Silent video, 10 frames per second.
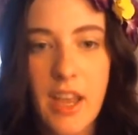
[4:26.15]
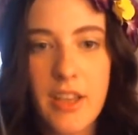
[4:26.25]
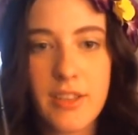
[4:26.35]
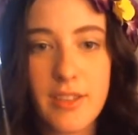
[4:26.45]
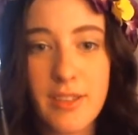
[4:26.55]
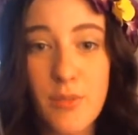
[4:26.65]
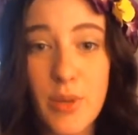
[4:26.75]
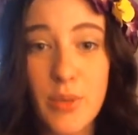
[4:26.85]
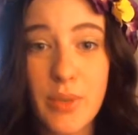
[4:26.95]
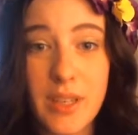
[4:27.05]
So this has been
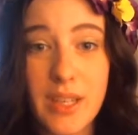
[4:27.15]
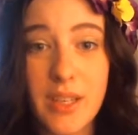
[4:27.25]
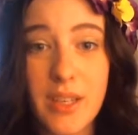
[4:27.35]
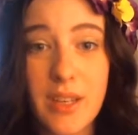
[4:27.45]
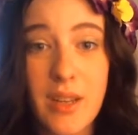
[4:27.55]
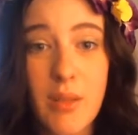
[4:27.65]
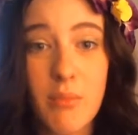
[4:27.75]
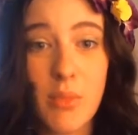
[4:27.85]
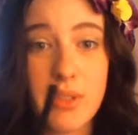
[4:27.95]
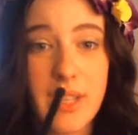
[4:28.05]
a really good
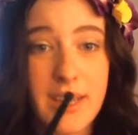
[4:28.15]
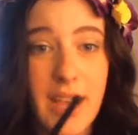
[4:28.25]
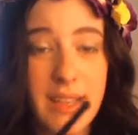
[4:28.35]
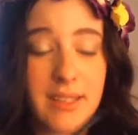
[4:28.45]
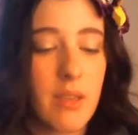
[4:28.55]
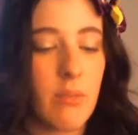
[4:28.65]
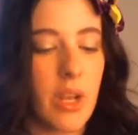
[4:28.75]
multitasking